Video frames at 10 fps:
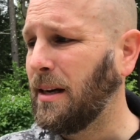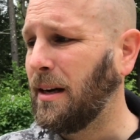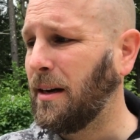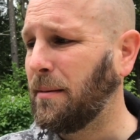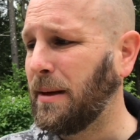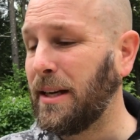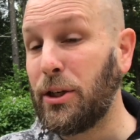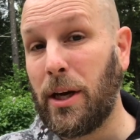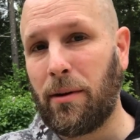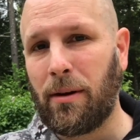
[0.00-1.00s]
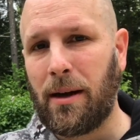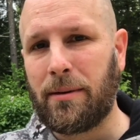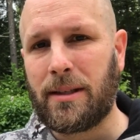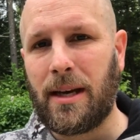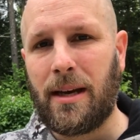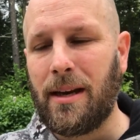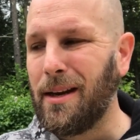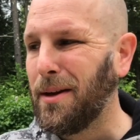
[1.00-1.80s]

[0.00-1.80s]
um, in general, I would say.